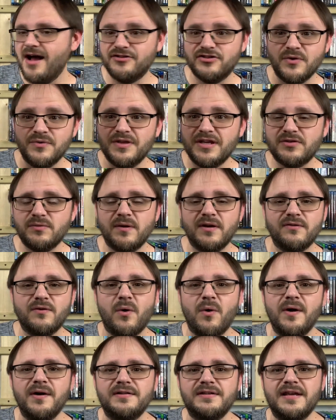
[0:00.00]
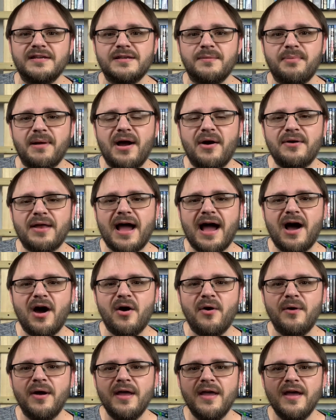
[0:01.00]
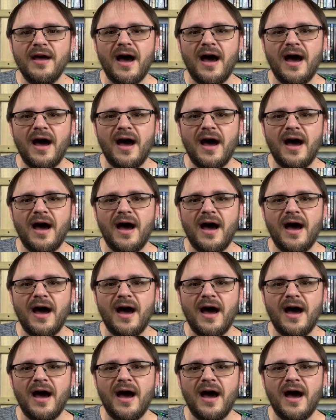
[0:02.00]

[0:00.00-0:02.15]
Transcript: So this one, of course, is about how